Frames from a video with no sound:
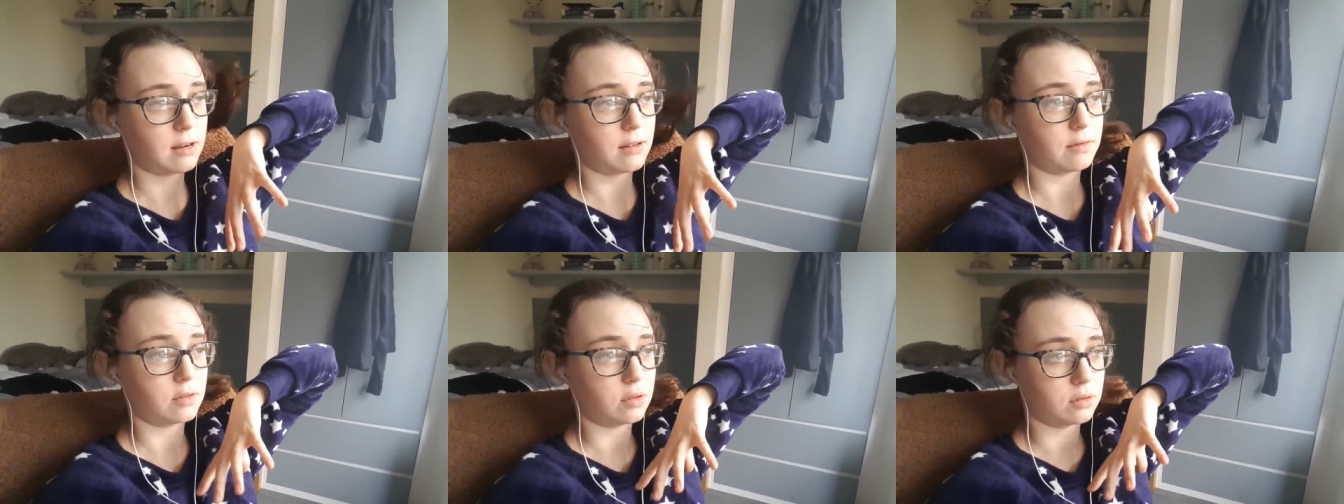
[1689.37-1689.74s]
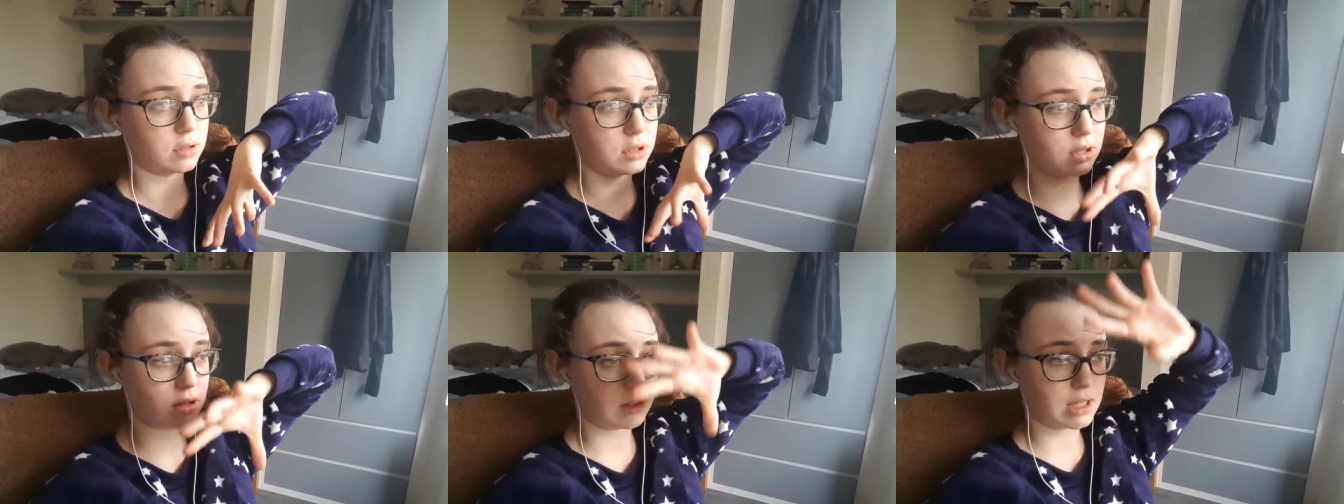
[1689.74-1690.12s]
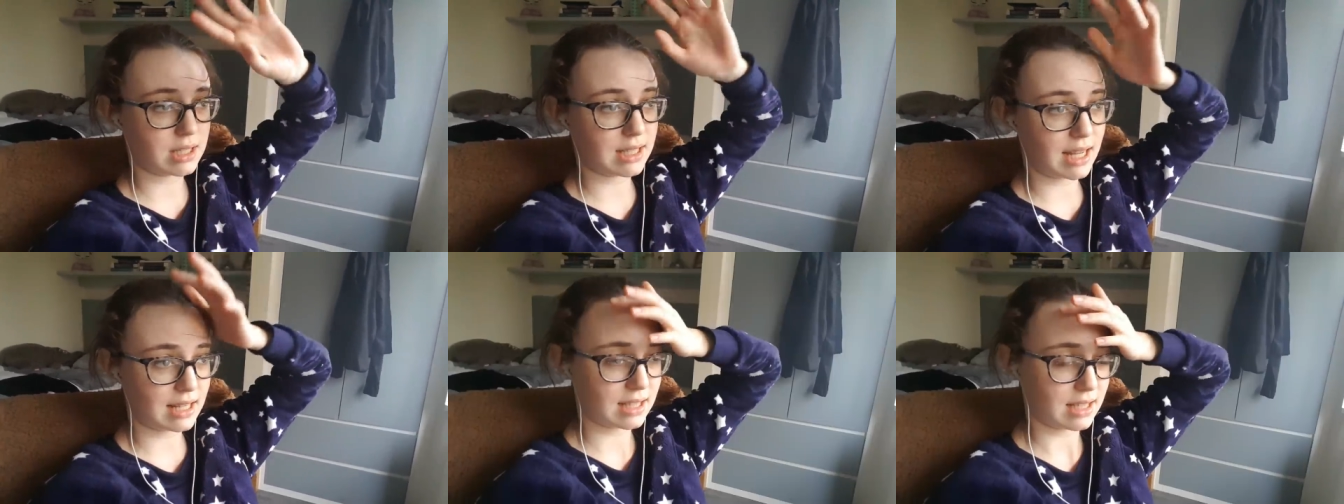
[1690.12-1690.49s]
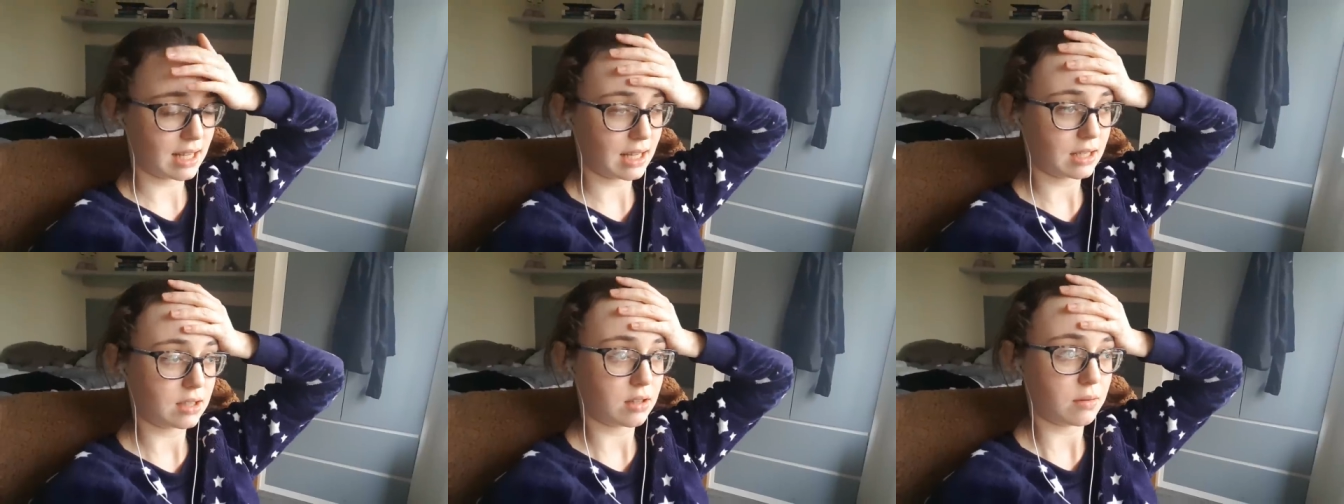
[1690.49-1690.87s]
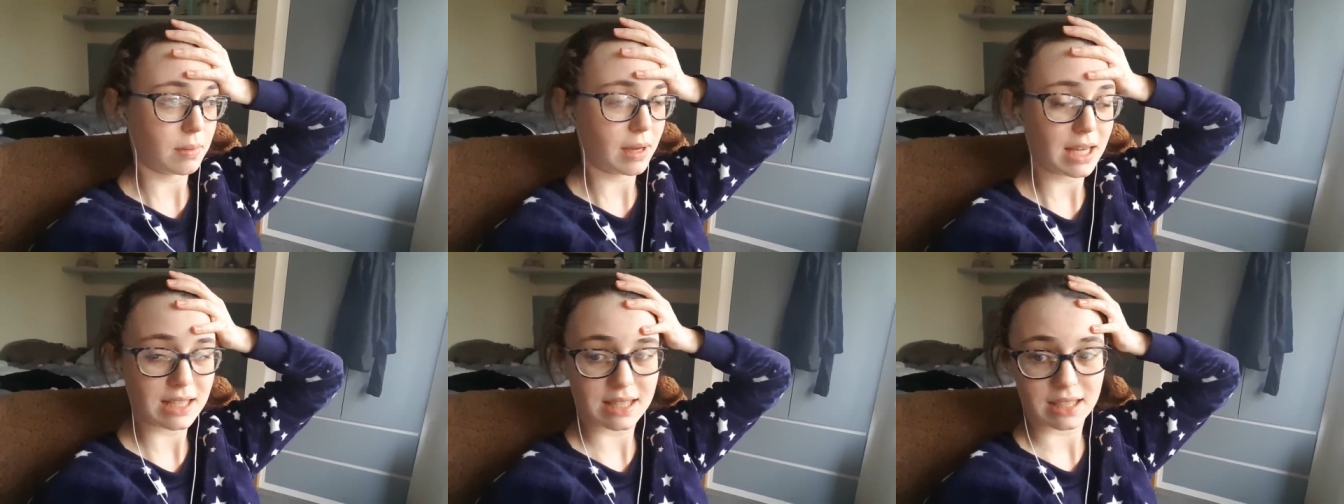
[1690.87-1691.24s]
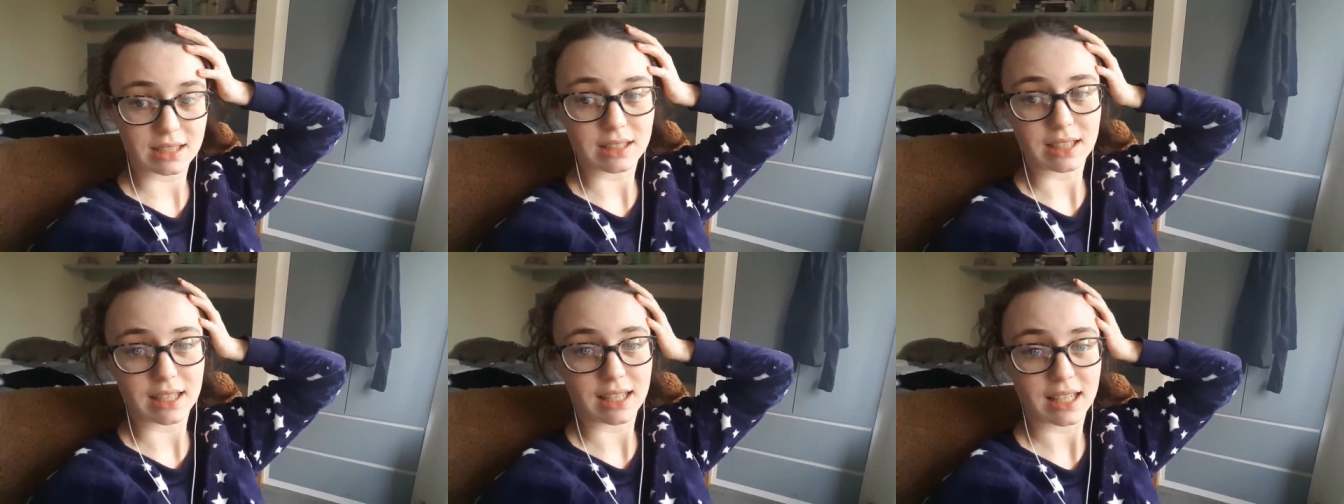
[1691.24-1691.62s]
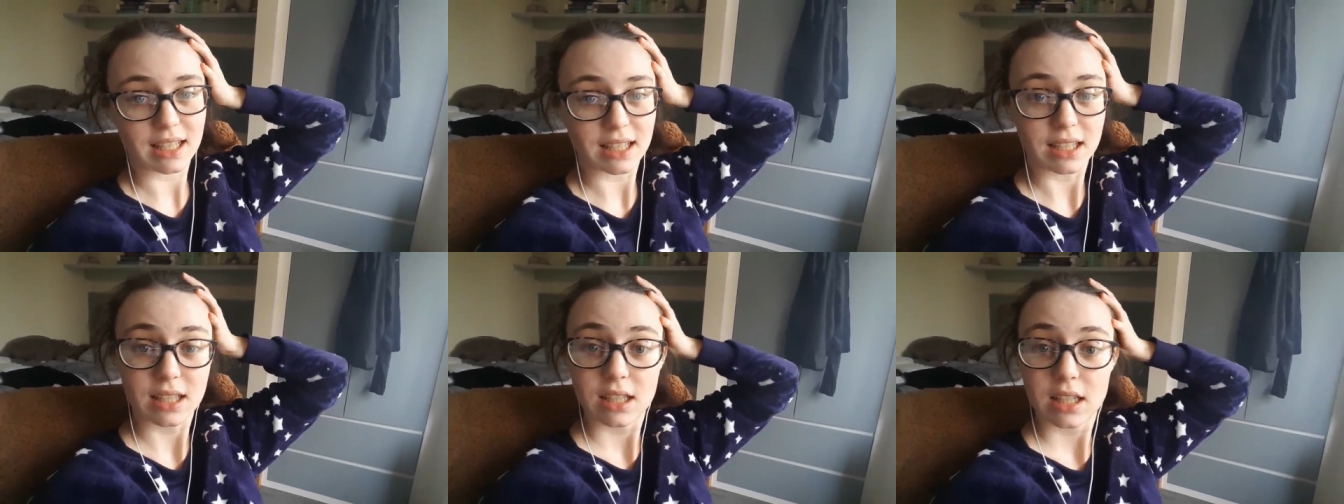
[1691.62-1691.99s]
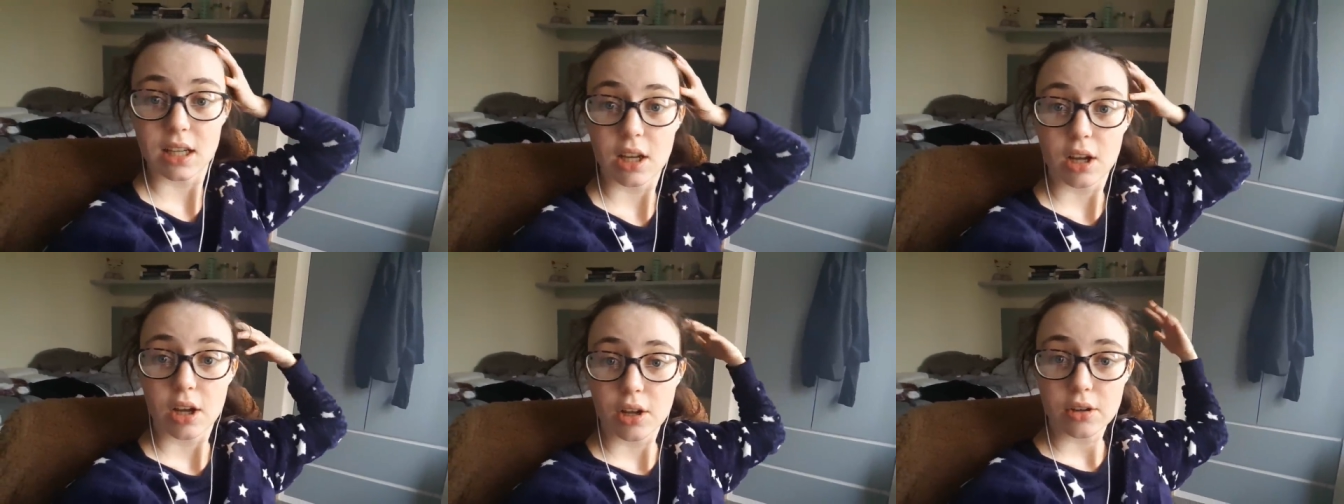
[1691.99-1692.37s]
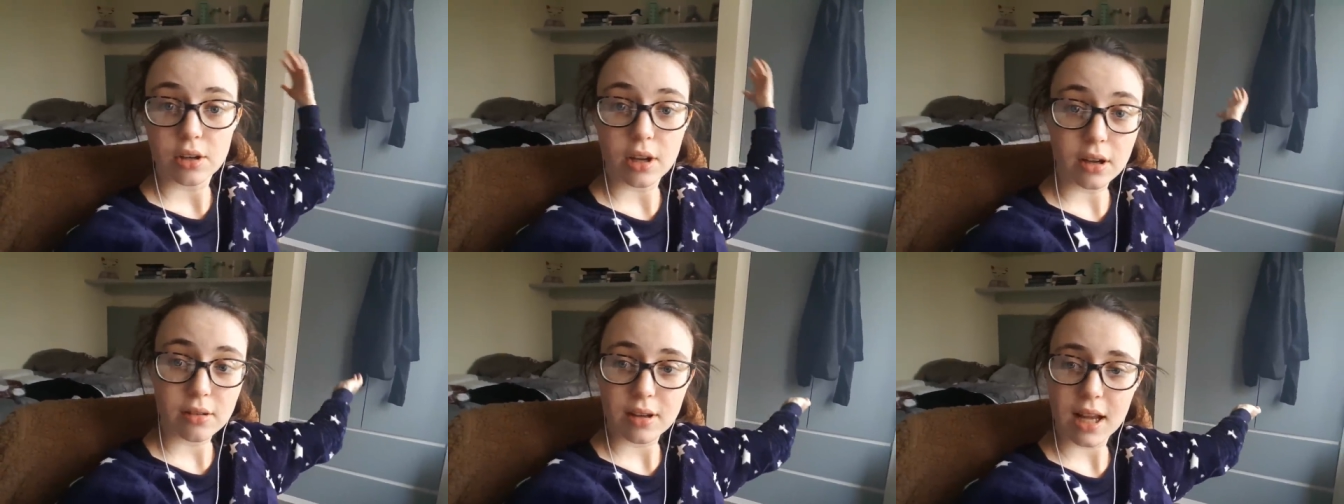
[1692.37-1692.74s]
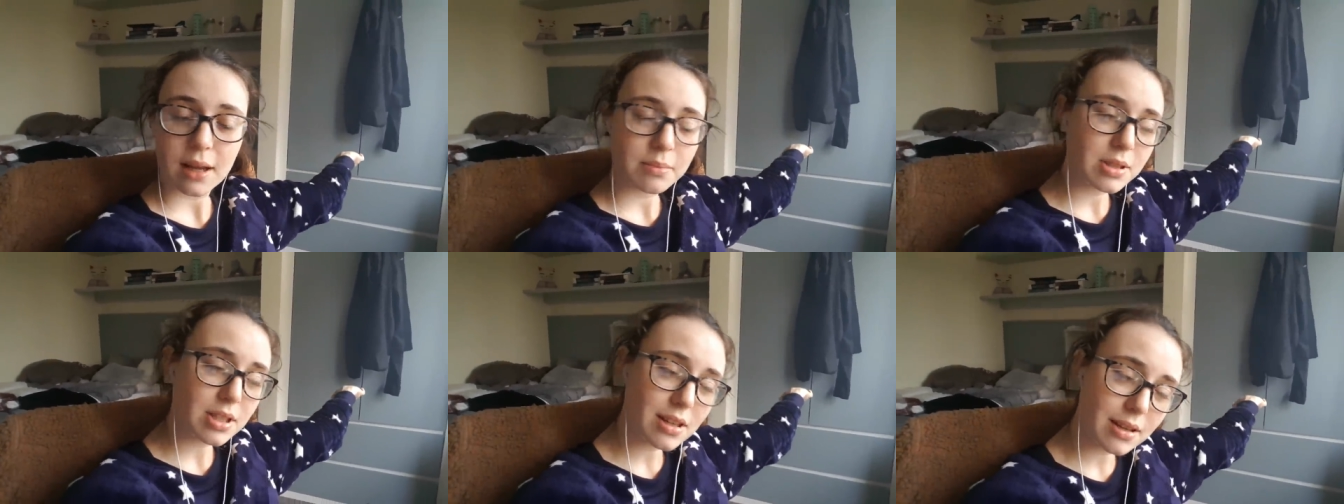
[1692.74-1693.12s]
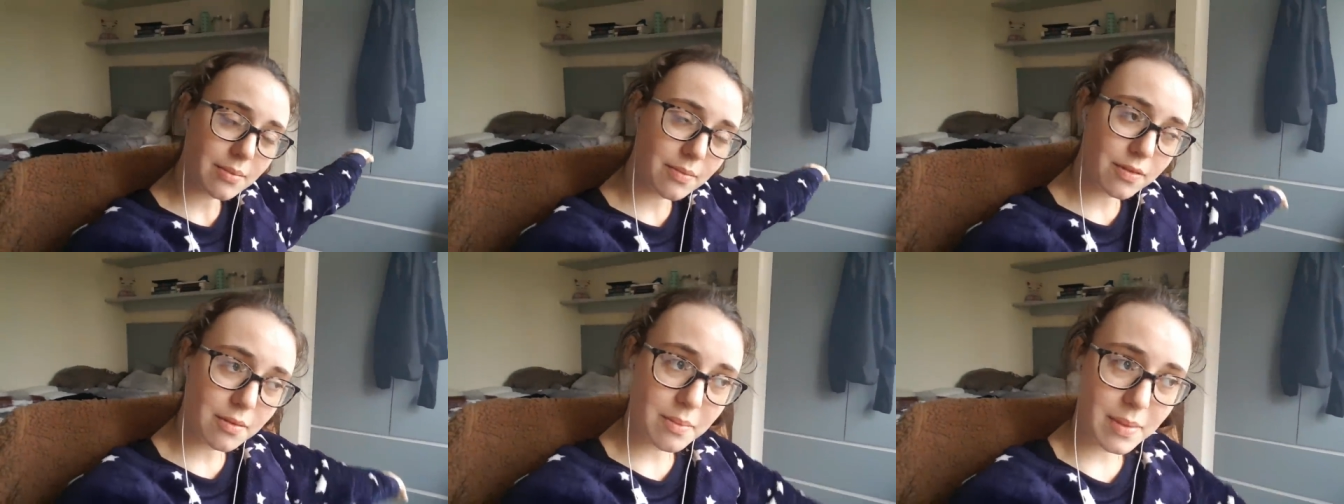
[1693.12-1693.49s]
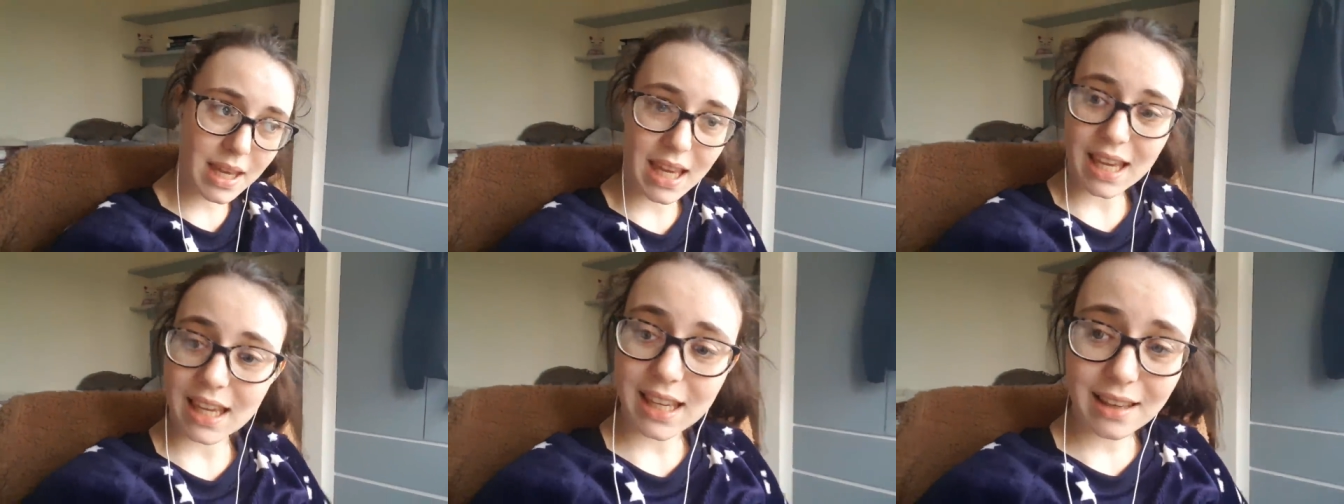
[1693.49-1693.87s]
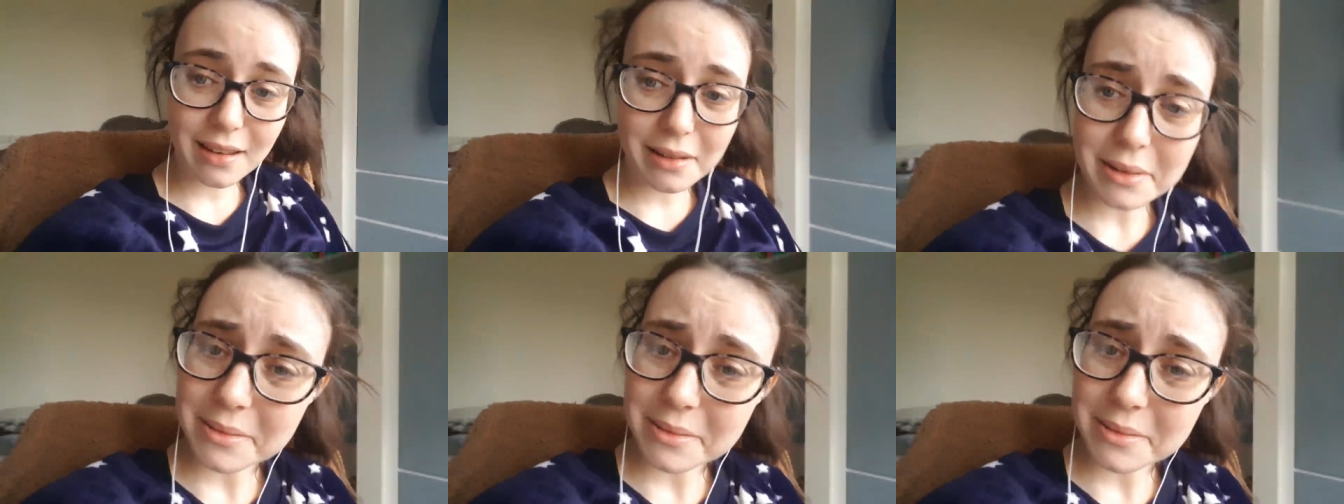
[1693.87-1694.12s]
and I've got to do this essay so basically no nap time for me.